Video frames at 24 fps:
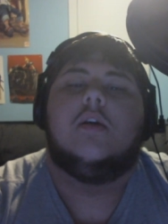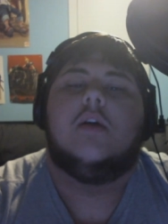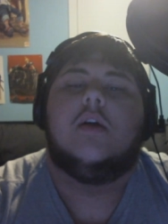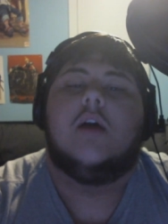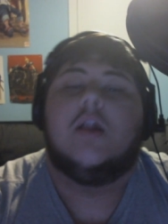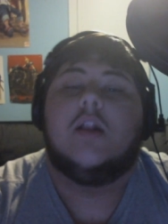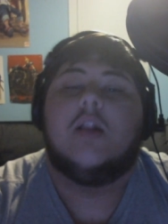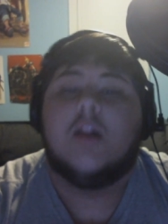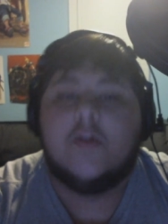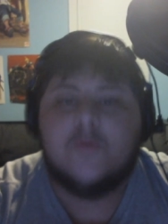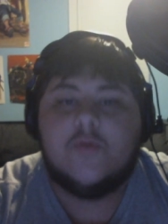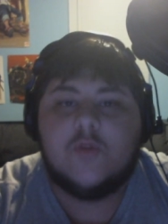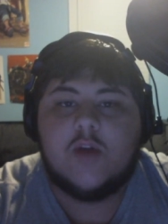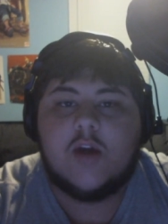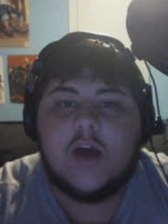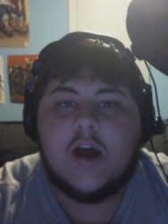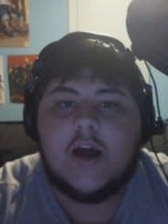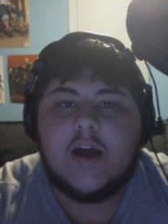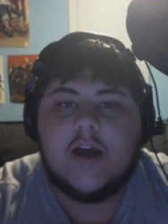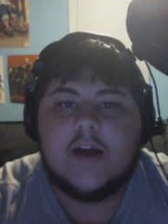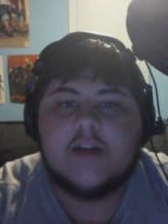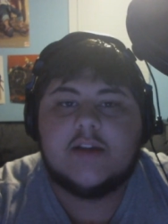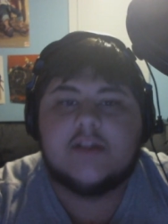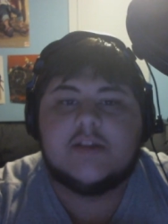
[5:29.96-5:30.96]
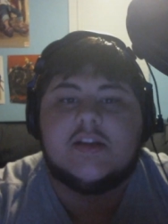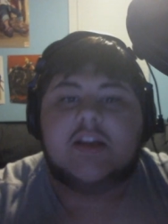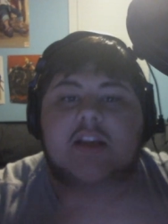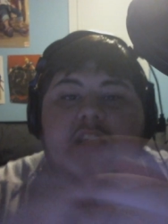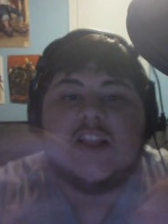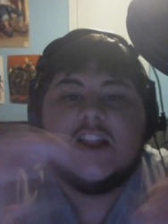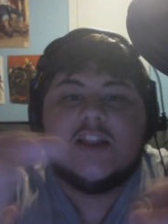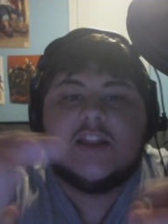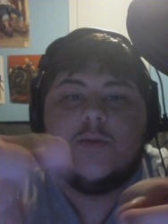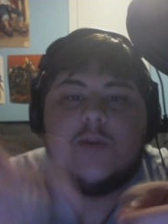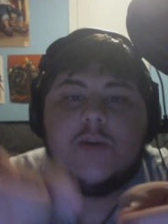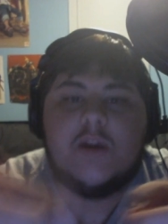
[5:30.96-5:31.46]
I love you guys.
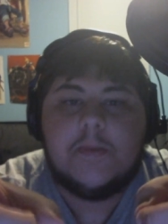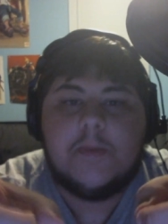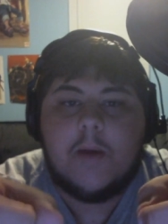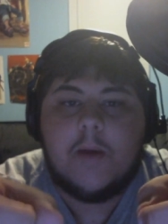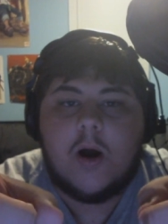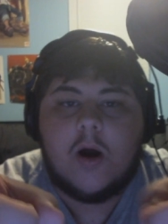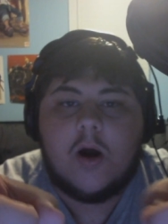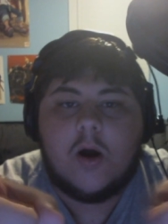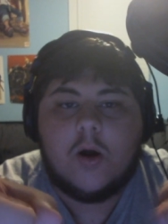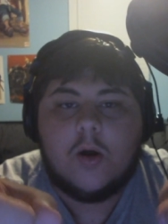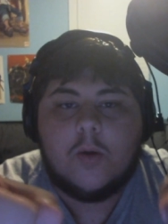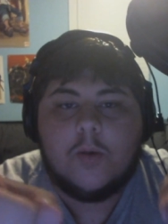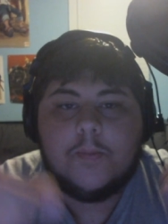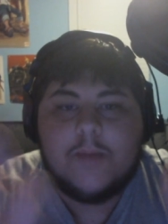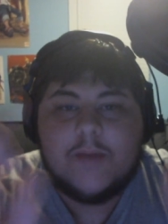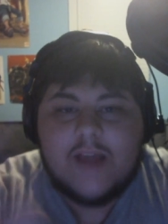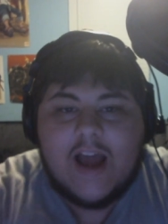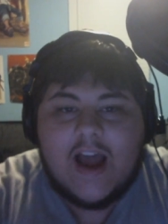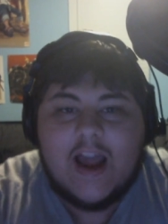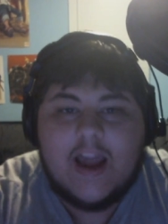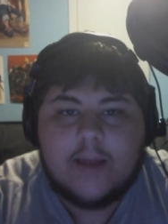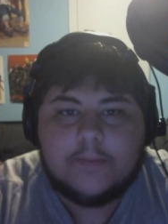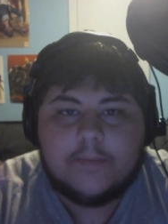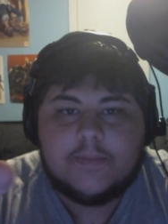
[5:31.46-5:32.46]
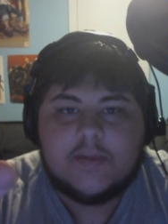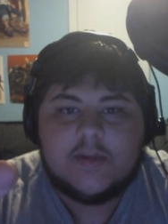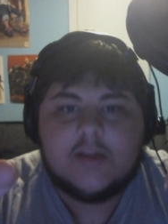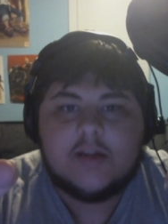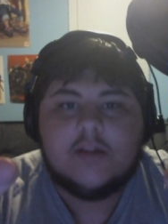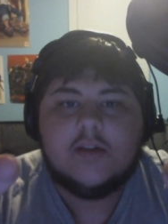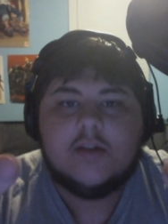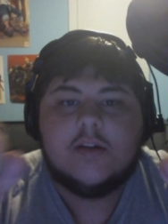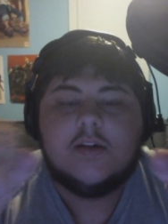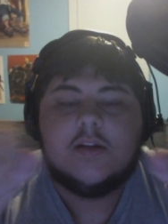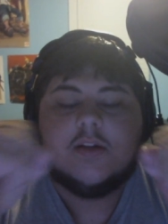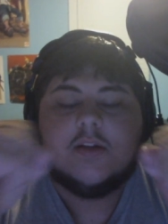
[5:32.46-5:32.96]
E3 tomorrow. Be hyped.
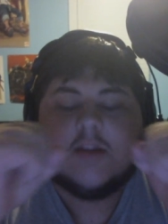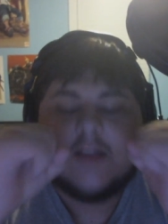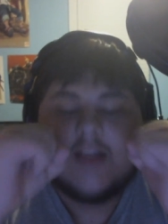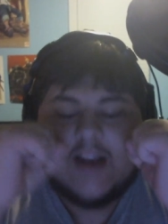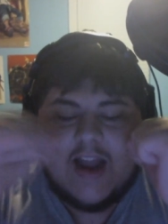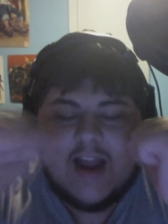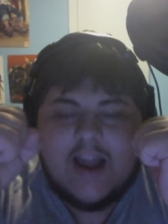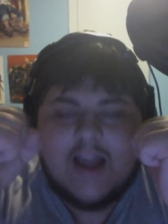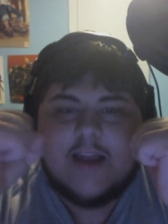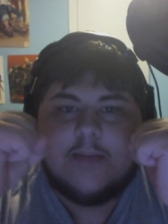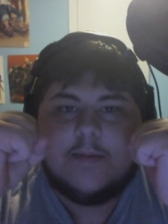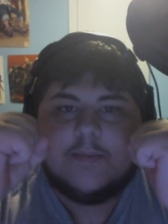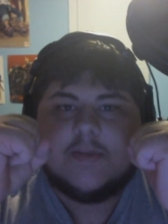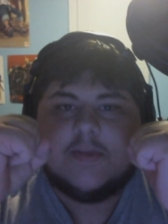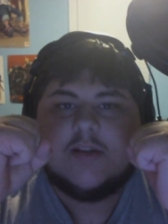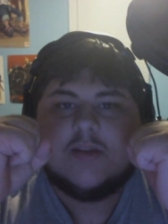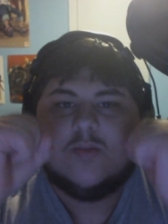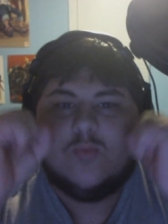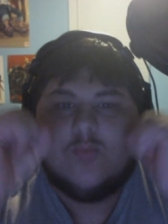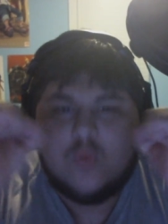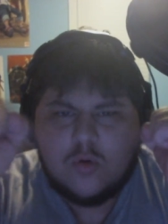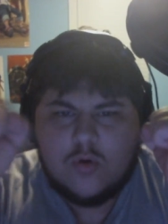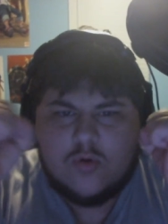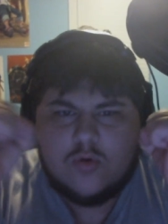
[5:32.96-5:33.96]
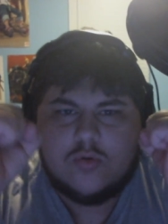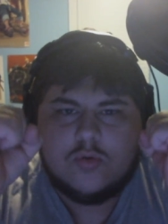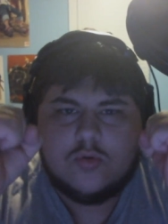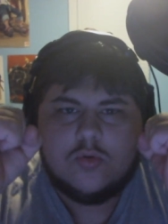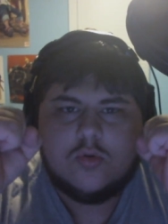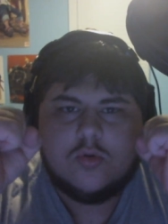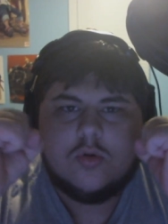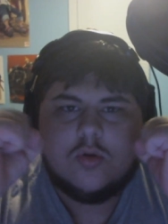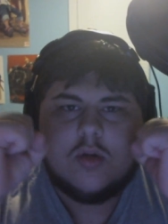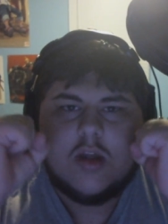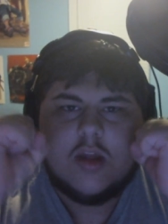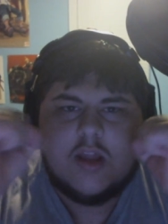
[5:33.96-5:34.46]
Get hyped. Woo!
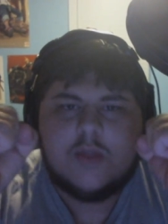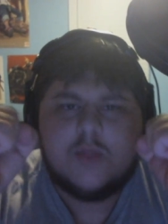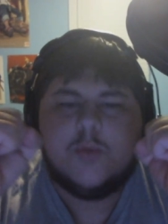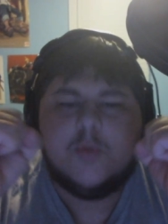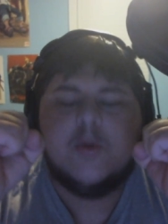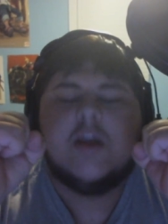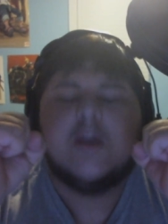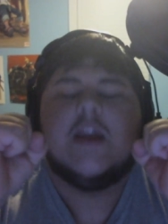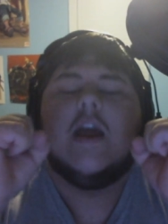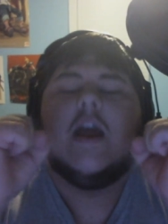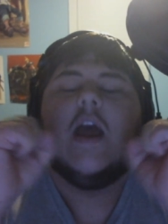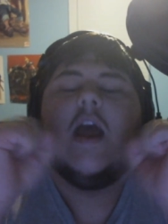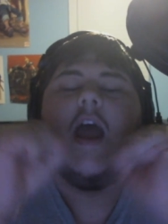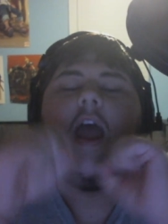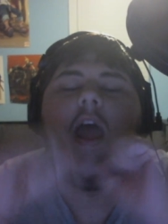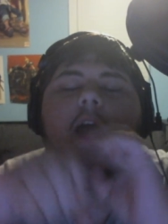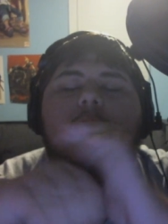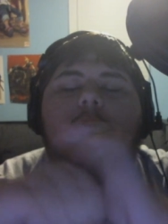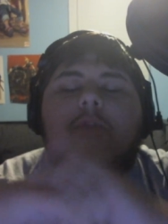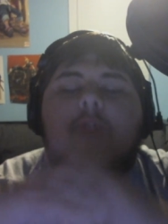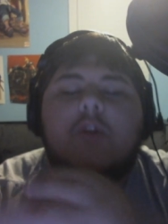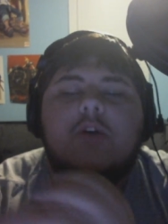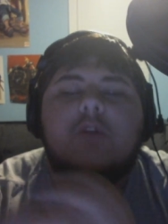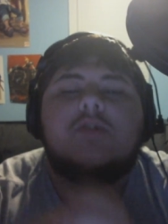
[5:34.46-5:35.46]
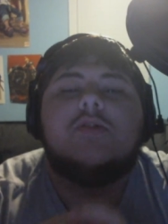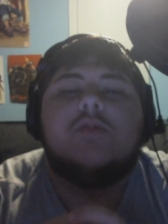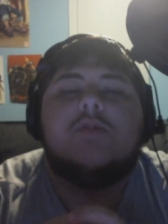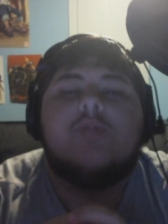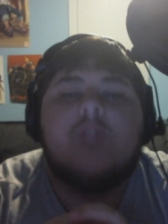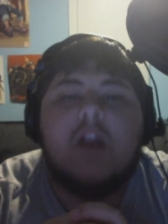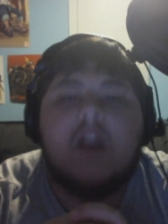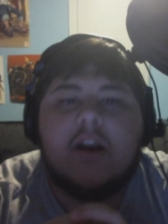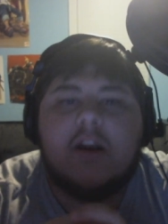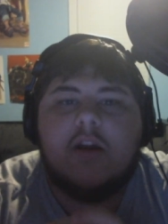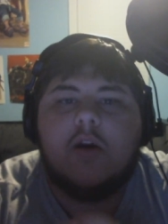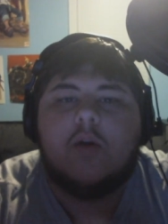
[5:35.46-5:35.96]
E3. And for those who do
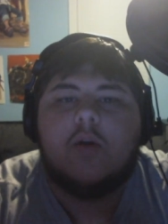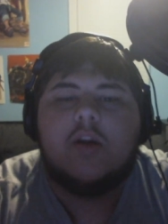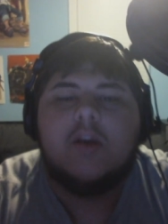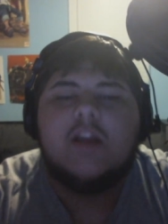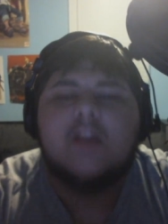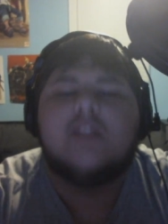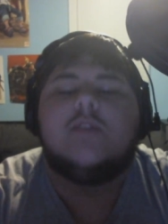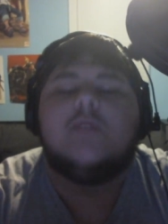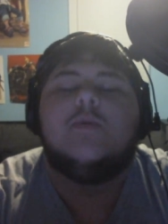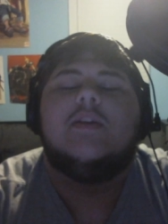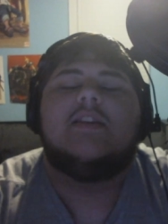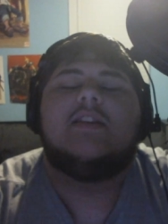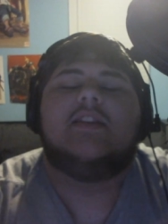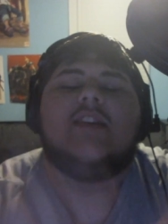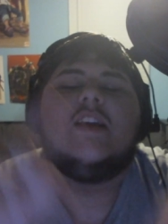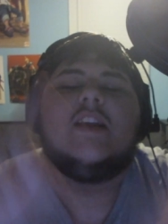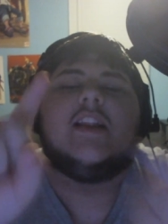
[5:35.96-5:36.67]
not know, E3 is the